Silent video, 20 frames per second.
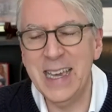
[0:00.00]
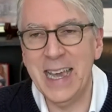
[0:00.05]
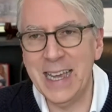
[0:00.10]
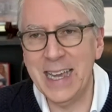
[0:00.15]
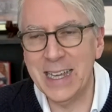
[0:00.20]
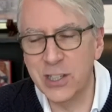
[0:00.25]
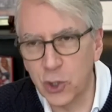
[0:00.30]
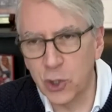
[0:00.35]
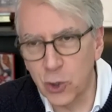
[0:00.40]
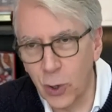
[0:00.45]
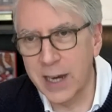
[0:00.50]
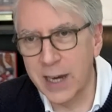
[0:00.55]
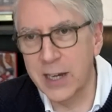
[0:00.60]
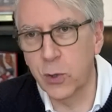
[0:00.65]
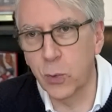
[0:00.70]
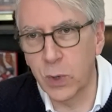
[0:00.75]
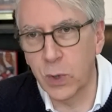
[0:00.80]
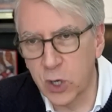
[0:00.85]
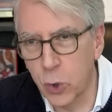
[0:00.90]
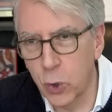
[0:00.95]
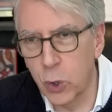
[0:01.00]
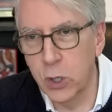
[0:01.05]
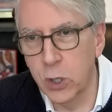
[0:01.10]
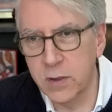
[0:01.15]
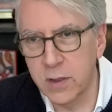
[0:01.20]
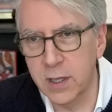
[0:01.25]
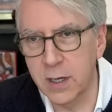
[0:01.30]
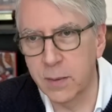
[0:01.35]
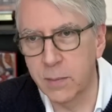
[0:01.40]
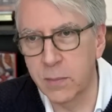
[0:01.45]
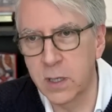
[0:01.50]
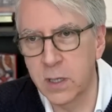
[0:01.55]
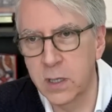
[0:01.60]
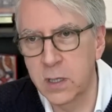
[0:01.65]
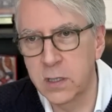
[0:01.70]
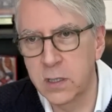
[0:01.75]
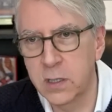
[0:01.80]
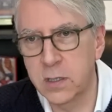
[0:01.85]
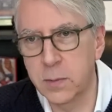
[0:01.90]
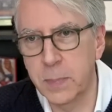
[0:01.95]
and trying to recruit them
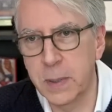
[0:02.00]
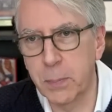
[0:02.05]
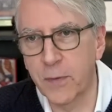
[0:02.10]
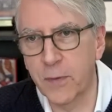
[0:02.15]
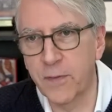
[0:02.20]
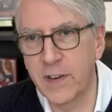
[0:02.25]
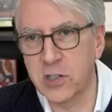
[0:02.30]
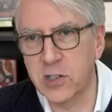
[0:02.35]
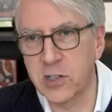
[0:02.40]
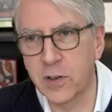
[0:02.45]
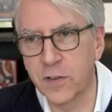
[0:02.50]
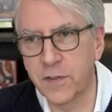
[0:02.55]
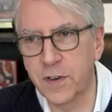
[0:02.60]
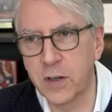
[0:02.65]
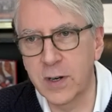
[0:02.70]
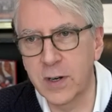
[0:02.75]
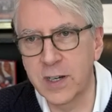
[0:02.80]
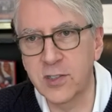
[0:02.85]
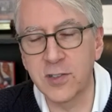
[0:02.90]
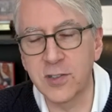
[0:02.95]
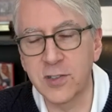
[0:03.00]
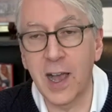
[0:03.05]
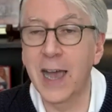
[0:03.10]
to be professional fundraisers.